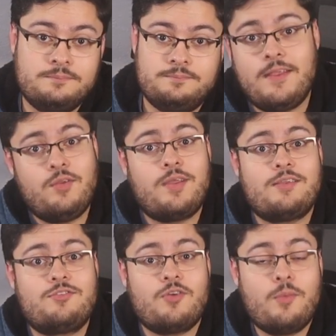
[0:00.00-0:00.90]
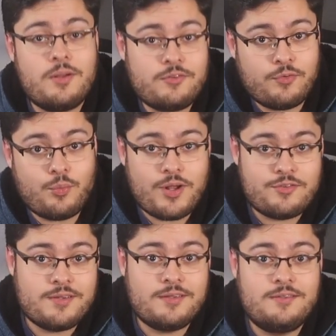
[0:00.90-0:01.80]
Thank you guys so much for
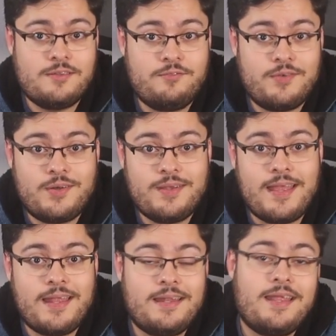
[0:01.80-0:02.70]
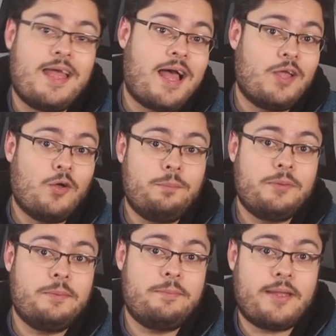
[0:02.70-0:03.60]
watching until the very end. I hope
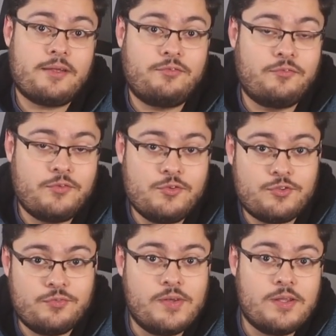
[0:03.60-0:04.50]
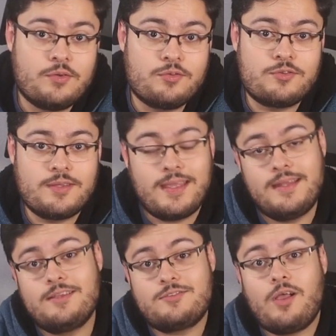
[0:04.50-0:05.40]
you'll be back for future videos,
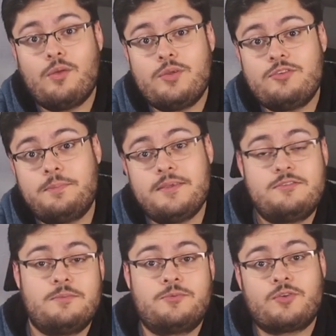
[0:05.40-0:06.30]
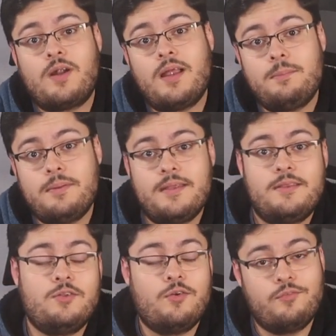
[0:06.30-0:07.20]
and as always, please subscribe, hit
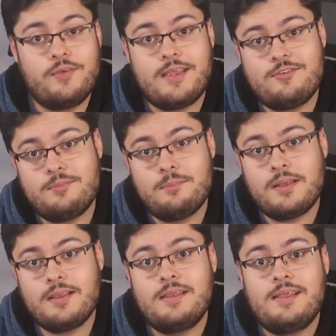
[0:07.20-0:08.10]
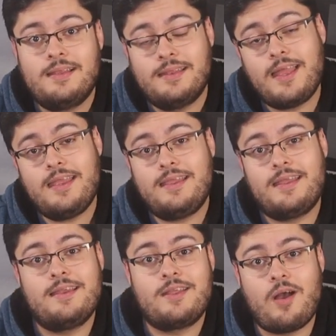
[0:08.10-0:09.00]
the notification bell, like,
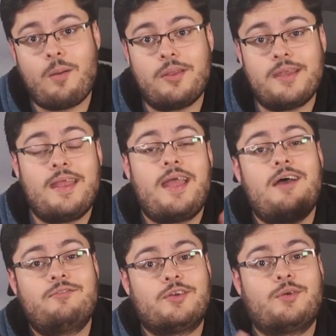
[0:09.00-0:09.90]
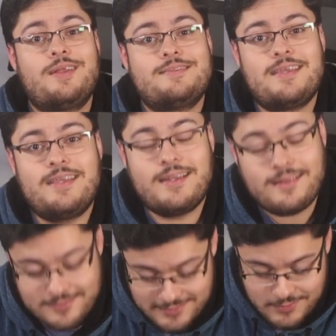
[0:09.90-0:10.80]
and comment. Have a great day, and
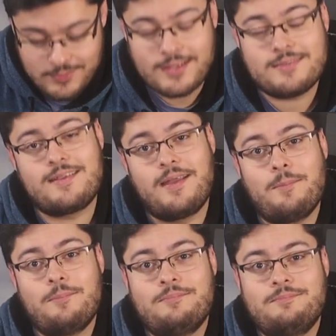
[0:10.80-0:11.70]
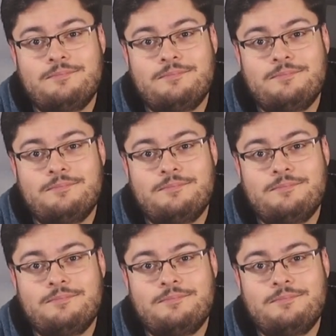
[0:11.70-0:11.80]
I'll see you next time.